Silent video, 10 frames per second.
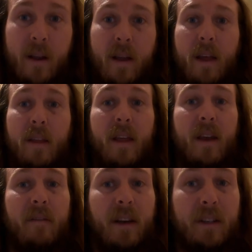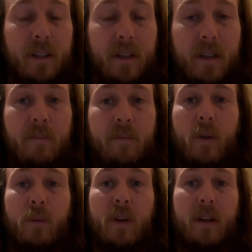And then eventually,
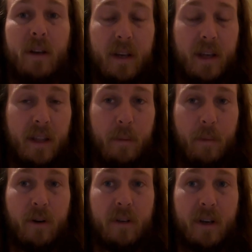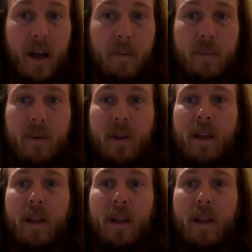we could dig that person up,